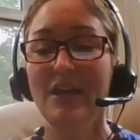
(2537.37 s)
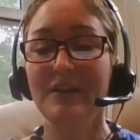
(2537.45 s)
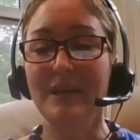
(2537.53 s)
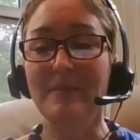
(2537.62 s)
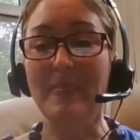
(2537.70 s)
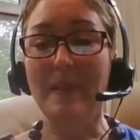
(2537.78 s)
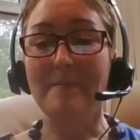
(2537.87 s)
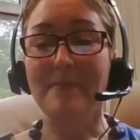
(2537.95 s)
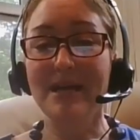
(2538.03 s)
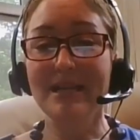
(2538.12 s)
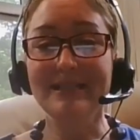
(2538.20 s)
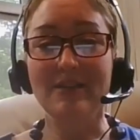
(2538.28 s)
Okay,
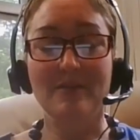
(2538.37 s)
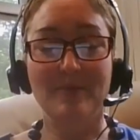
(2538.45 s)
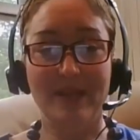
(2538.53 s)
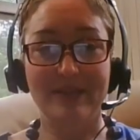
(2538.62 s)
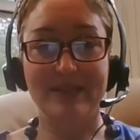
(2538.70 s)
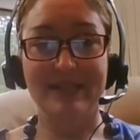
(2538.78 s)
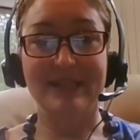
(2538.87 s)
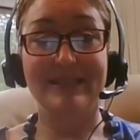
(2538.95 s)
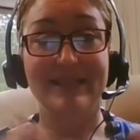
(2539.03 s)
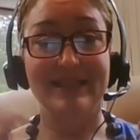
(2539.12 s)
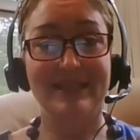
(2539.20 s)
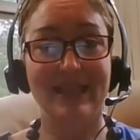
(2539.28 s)
monetary policy
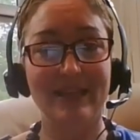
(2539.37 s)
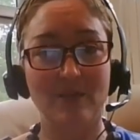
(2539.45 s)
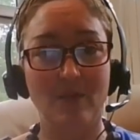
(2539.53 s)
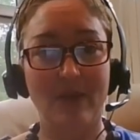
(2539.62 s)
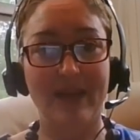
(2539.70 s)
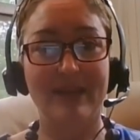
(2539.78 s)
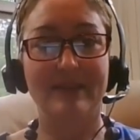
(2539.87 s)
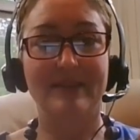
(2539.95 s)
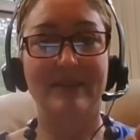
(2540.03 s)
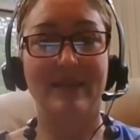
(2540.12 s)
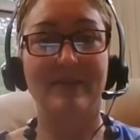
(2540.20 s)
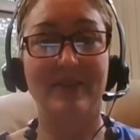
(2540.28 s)
is the second
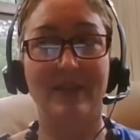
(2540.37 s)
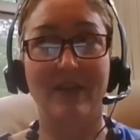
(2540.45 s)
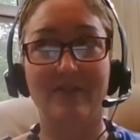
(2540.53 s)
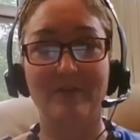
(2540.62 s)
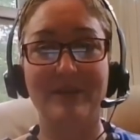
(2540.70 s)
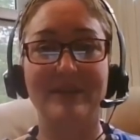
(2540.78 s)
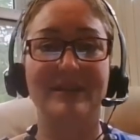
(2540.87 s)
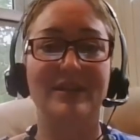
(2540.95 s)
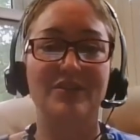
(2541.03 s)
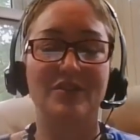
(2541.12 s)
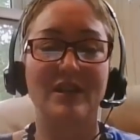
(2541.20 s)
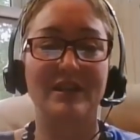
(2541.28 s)
way that the government
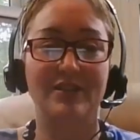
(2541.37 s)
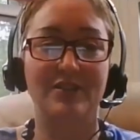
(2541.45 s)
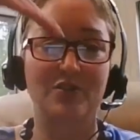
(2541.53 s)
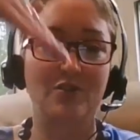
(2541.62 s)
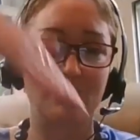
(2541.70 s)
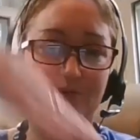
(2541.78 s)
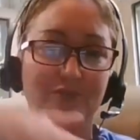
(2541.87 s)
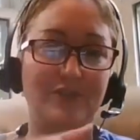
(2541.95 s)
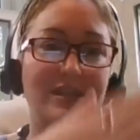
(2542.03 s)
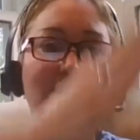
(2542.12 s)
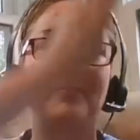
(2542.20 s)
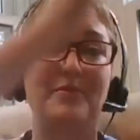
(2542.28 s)
can try and control for
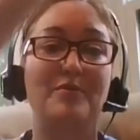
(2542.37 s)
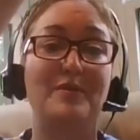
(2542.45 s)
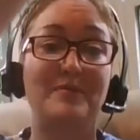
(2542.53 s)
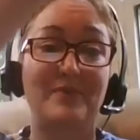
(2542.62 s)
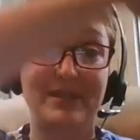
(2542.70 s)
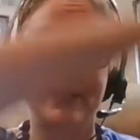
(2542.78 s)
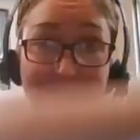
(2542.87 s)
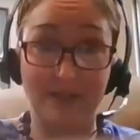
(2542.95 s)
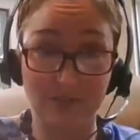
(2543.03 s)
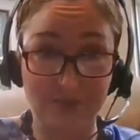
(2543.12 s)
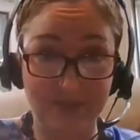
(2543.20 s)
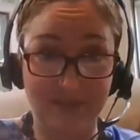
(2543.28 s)
the boom and bust
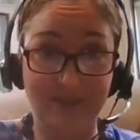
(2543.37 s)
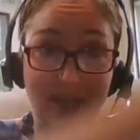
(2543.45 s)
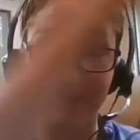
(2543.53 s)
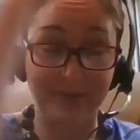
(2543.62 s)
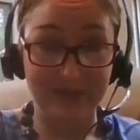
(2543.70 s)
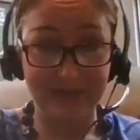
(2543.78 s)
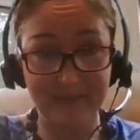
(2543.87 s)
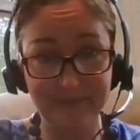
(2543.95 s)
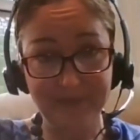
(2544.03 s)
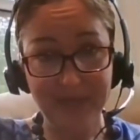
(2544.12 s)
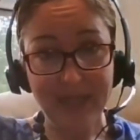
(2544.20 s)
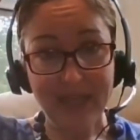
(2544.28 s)
cycles of capitalism,
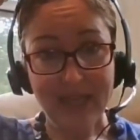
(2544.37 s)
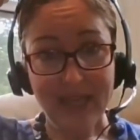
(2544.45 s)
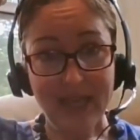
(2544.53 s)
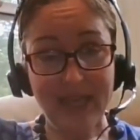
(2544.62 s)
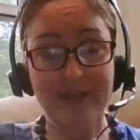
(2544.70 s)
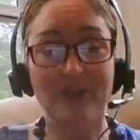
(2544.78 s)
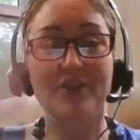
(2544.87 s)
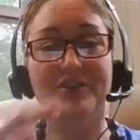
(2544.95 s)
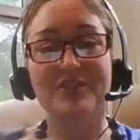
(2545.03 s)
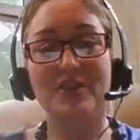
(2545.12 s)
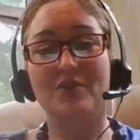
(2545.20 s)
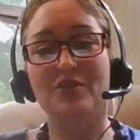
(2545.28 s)
and
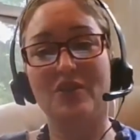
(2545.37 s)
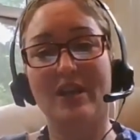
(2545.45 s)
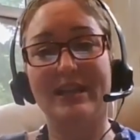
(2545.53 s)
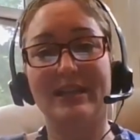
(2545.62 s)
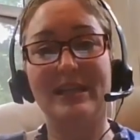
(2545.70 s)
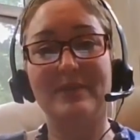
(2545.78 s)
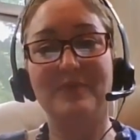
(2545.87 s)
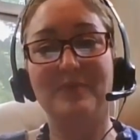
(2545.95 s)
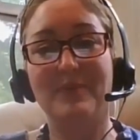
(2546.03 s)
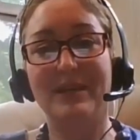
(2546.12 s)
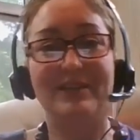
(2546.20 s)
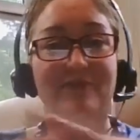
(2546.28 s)
also try and keep the
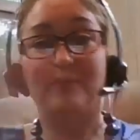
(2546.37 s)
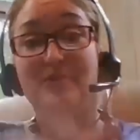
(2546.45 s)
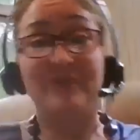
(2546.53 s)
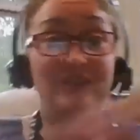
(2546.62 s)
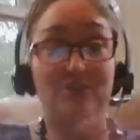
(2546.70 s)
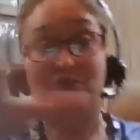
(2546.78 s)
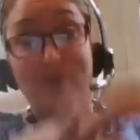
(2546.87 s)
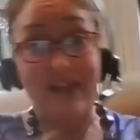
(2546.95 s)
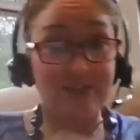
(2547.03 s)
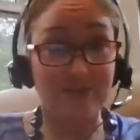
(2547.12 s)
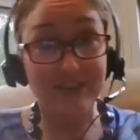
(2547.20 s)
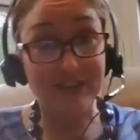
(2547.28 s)
money from moving too
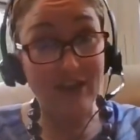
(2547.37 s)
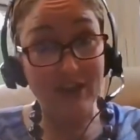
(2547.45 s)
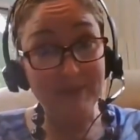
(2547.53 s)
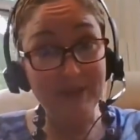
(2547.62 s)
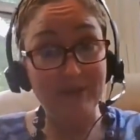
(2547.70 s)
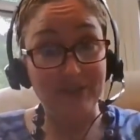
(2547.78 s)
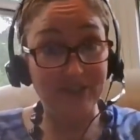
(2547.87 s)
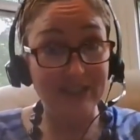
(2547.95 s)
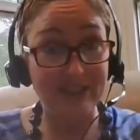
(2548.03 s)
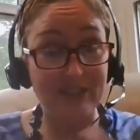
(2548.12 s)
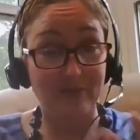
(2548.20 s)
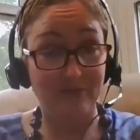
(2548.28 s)
fast through the economy, which
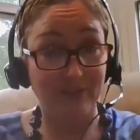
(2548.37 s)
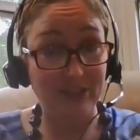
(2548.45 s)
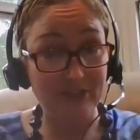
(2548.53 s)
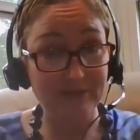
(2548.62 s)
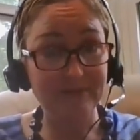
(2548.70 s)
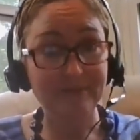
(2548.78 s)
leads to inflation,